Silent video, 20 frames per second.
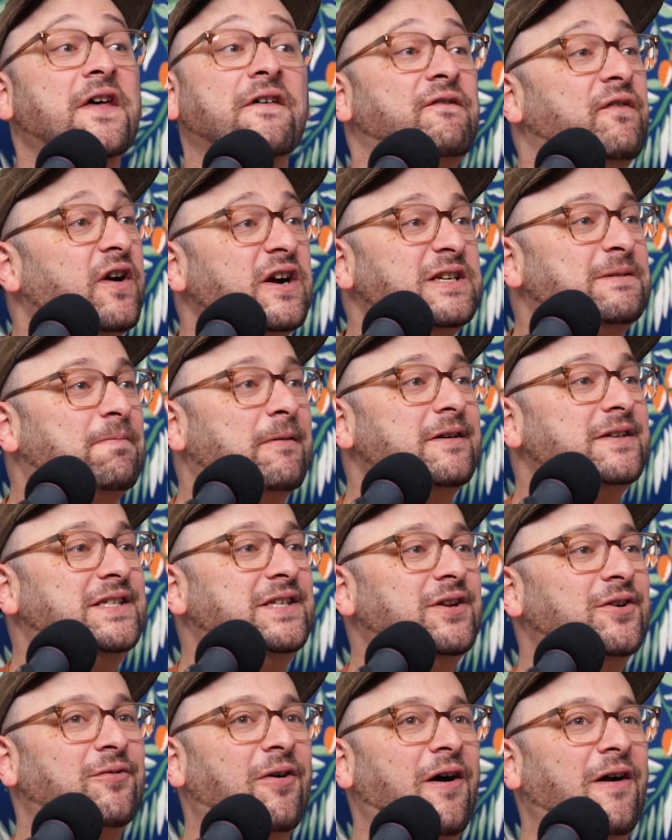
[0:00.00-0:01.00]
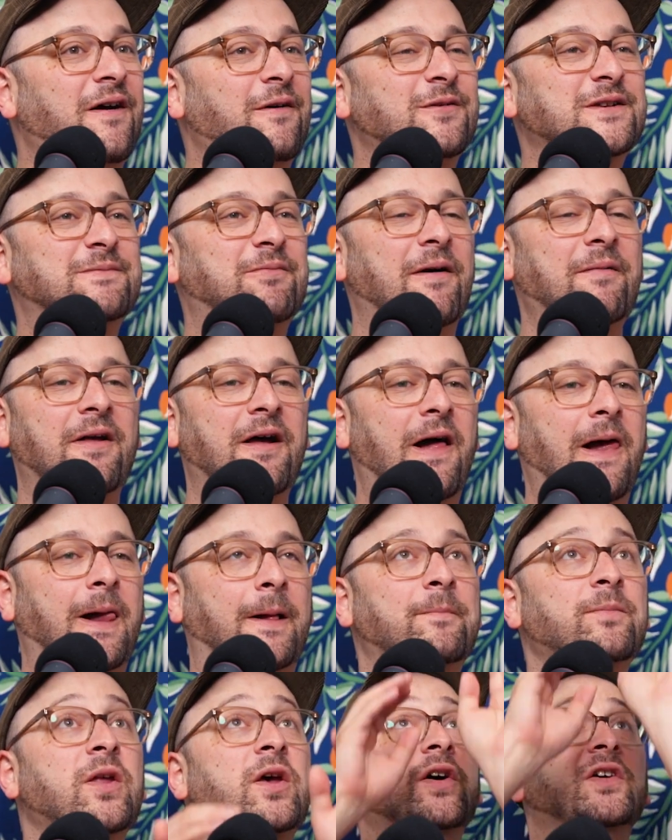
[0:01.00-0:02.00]
The first person who wrote it was probably like,
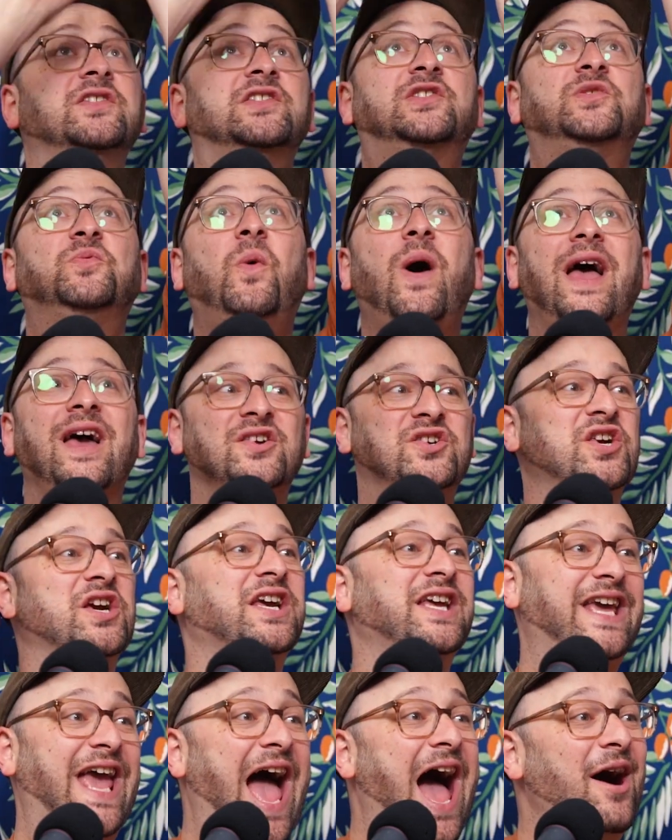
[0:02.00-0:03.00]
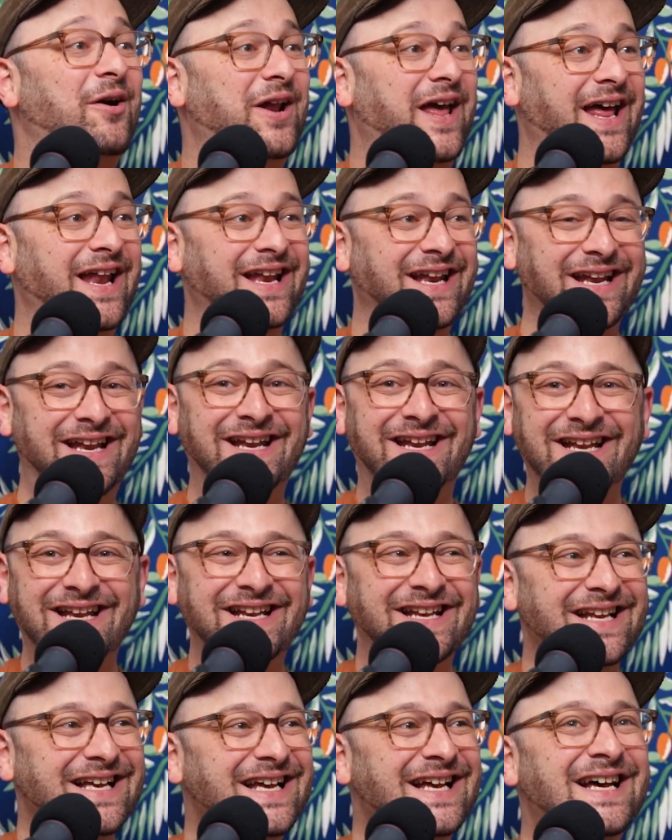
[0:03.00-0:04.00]
swish, count
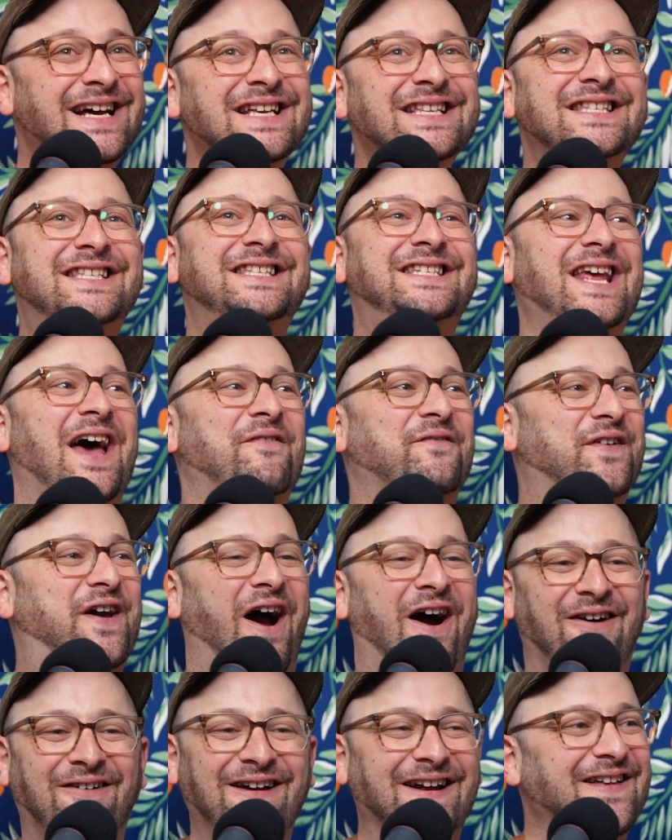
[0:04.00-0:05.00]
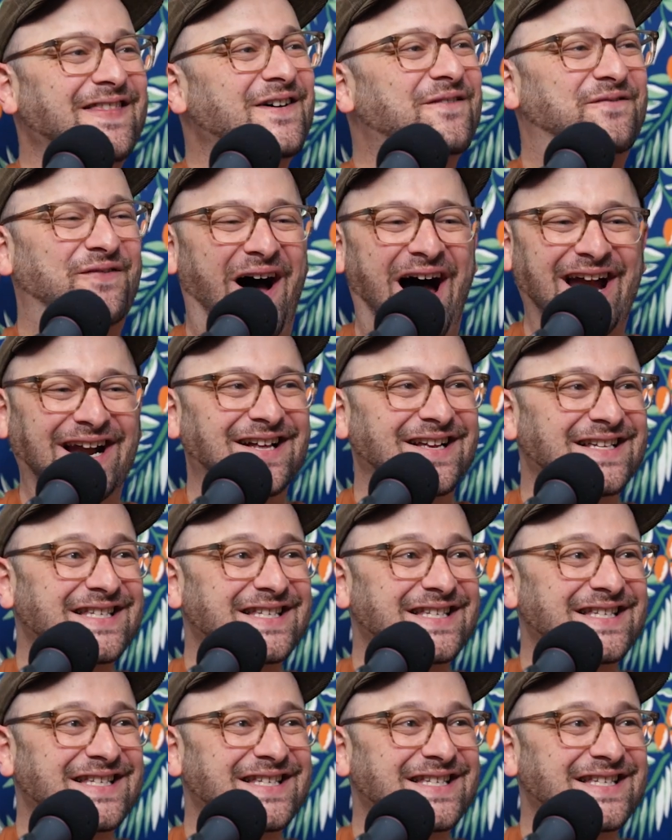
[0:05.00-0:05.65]
it. Steph Curry in the finals.